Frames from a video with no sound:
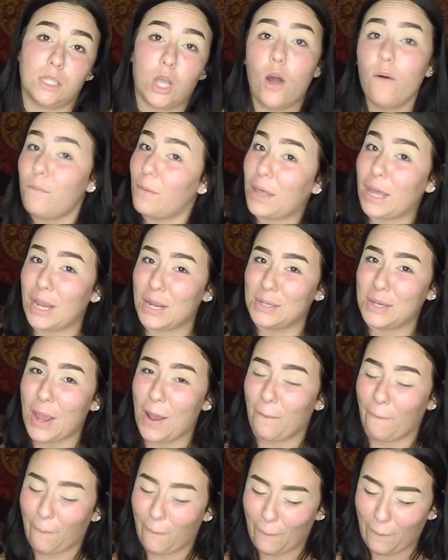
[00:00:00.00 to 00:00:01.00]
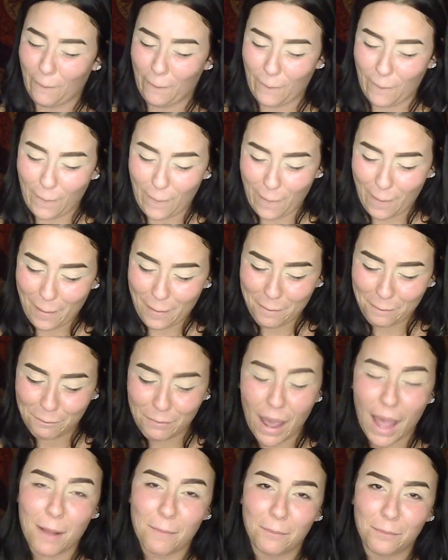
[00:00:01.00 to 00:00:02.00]
Hopefully you do.
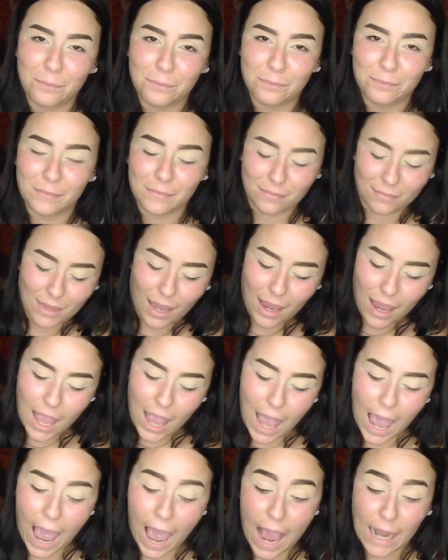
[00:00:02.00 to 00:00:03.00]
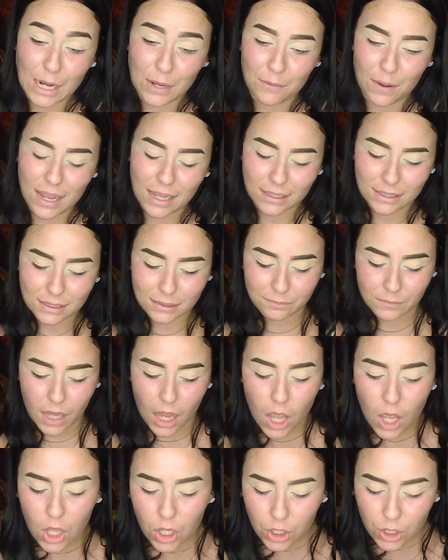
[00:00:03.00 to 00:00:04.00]
But, anyways.
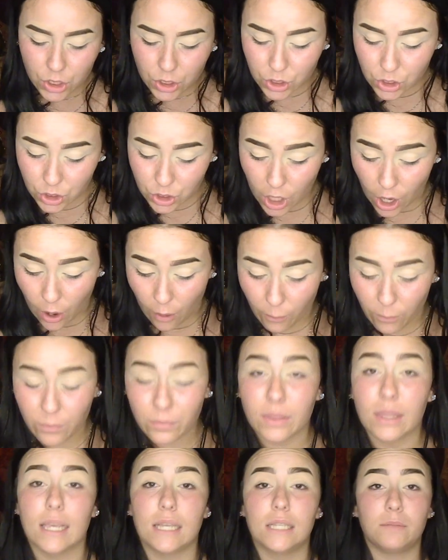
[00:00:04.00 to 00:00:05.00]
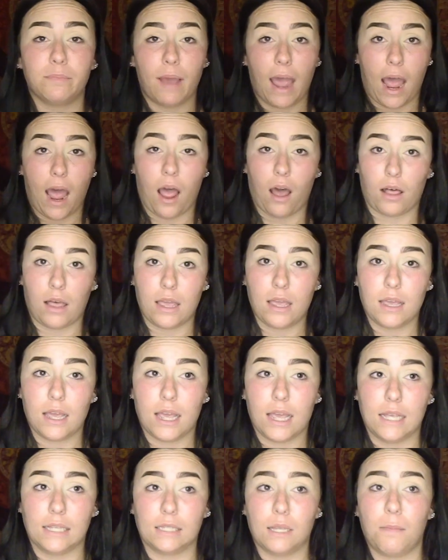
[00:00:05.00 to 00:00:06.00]
So, this palette
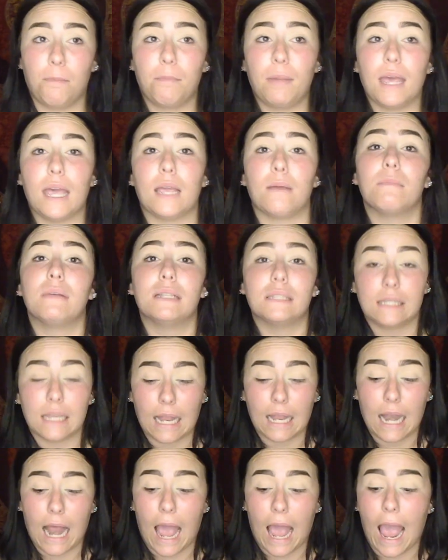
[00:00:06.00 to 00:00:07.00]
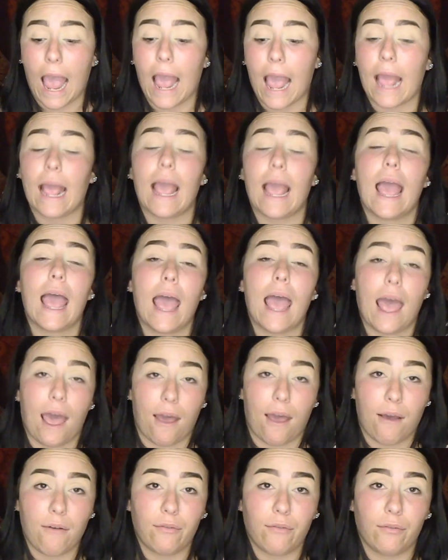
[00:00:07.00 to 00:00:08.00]
is Pigmented
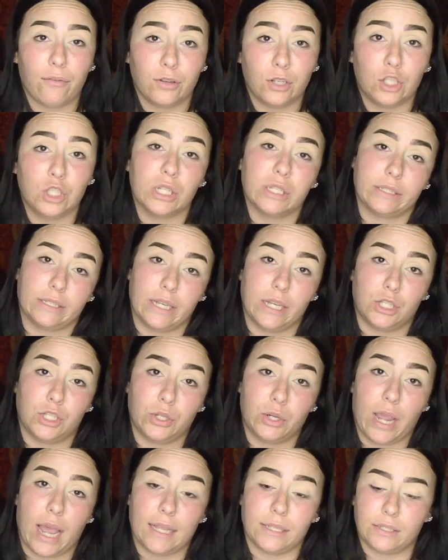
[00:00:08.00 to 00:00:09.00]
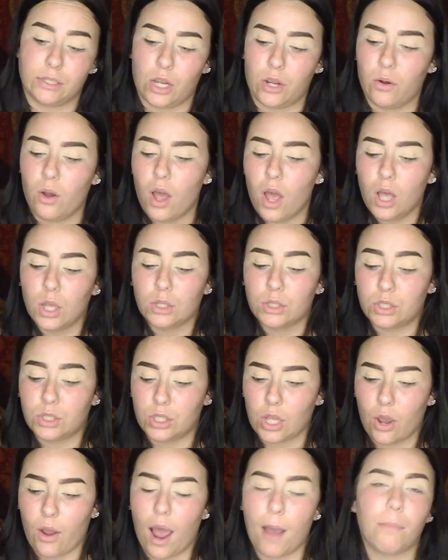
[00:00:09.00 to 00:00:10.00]
Just let you guys know.
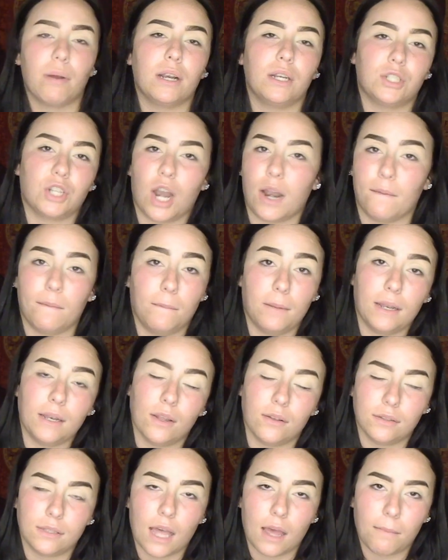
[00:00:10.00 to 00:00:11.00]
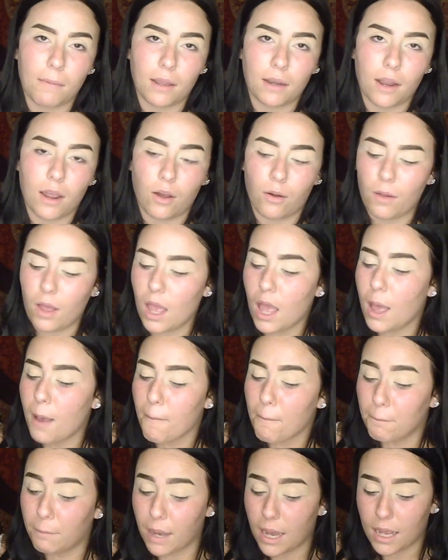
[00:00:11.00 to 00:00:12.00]
So, I'm pretty sure everybody knows that by now.
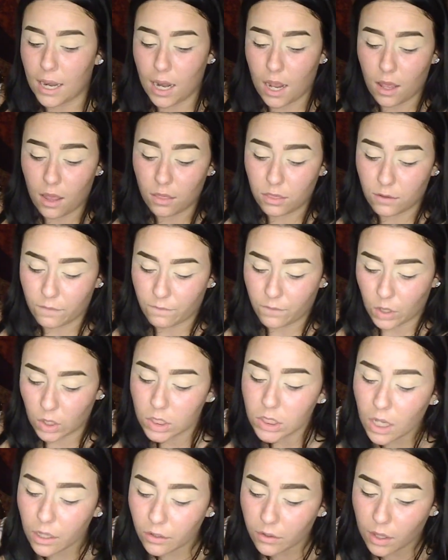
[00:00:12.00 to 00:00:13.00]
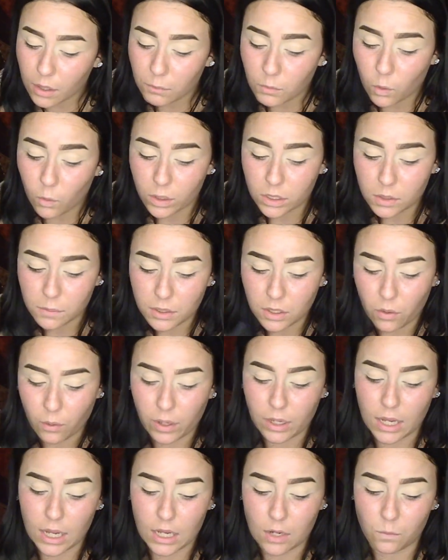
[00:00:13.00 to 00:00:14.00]
But, the first color that I'm going to be
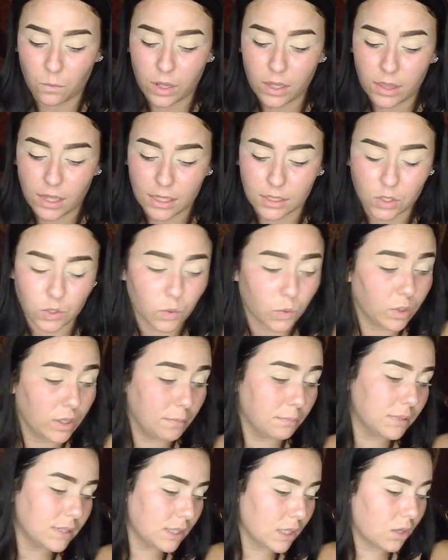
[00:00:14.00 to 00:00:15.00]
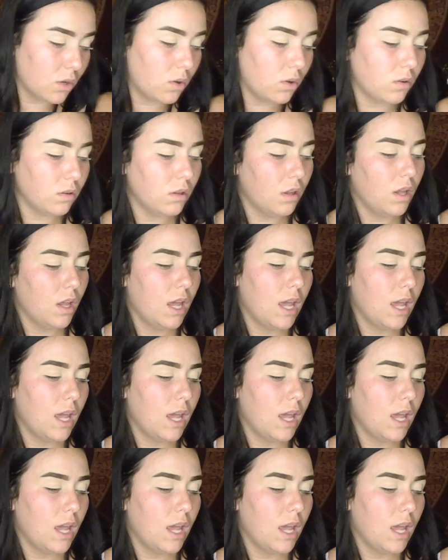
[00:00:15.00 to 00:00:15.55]
going in with is Creamsicle.